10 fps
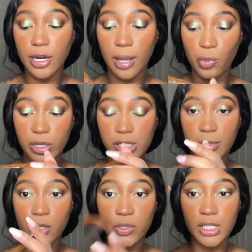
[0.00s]
I'm going to be
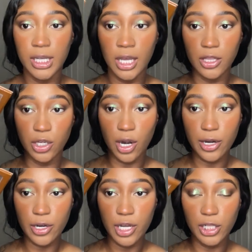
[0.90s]
using the
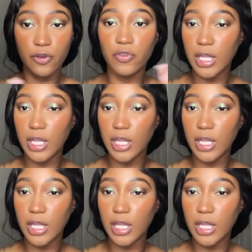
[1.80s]
darker color for